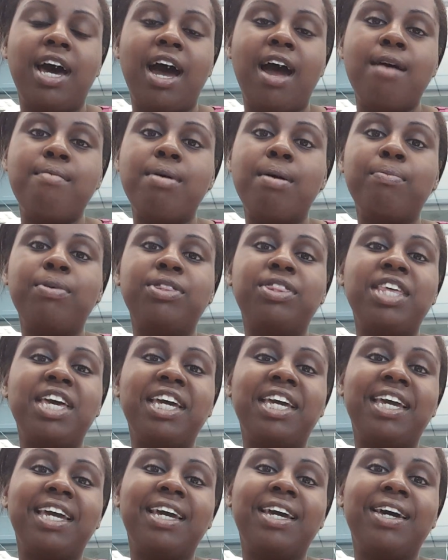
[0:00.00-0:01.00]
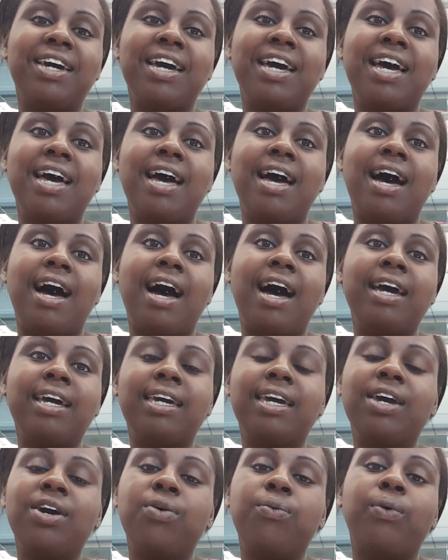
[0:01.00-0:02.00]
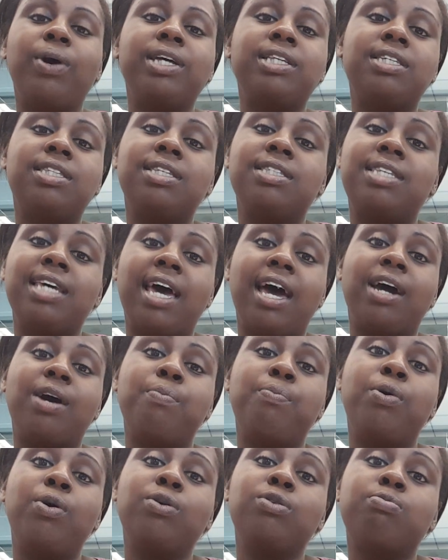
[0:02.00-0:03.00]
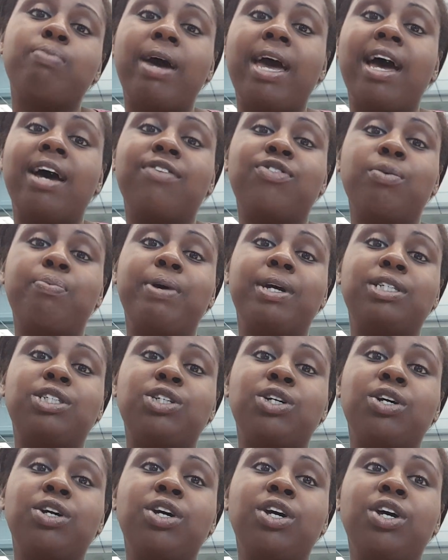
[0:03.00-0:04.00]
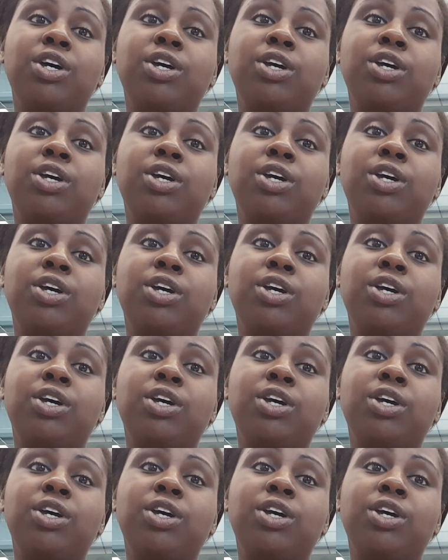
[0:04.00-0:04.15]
I remember thinking, I can't wait to the day I can post my after picture.